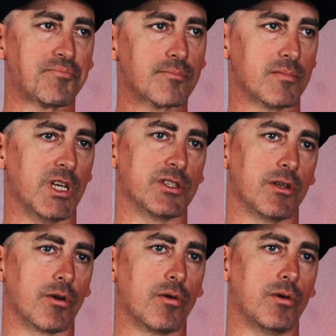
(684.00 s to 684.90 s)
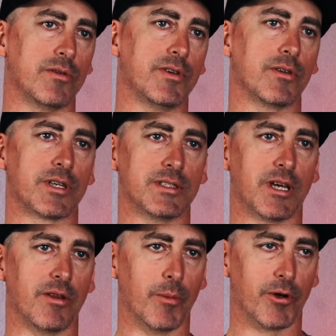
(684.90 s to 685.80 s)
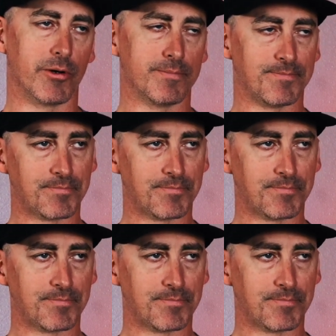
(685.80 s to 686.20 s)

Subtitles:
They just look cool if you look inside the motor.